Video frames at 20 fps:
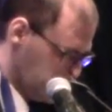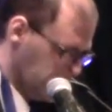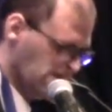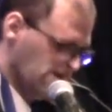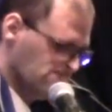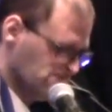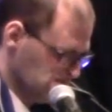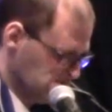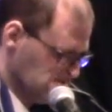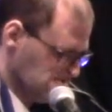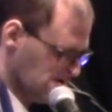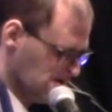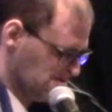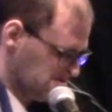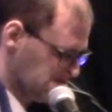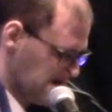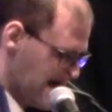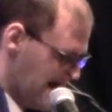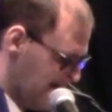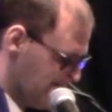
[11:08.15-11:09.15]
even during
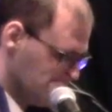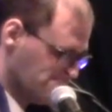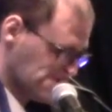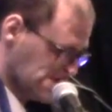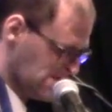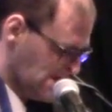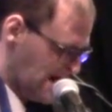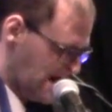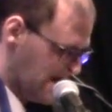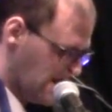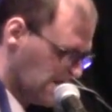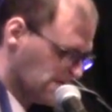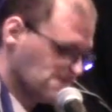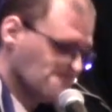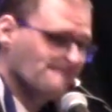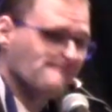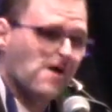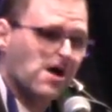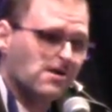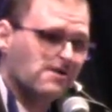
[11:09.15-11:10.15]
times I
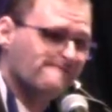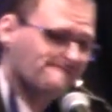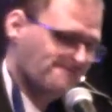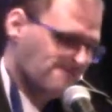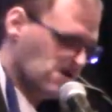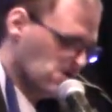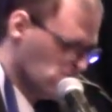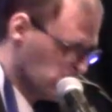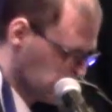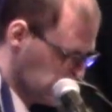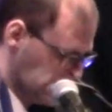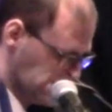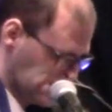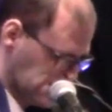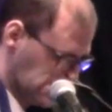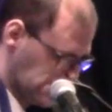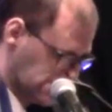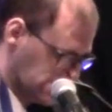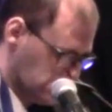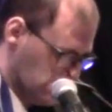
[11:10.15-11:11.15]
had very few
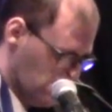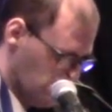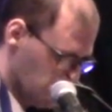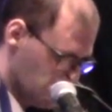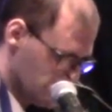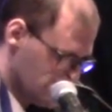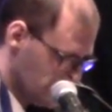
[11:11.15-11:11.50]
reasons to.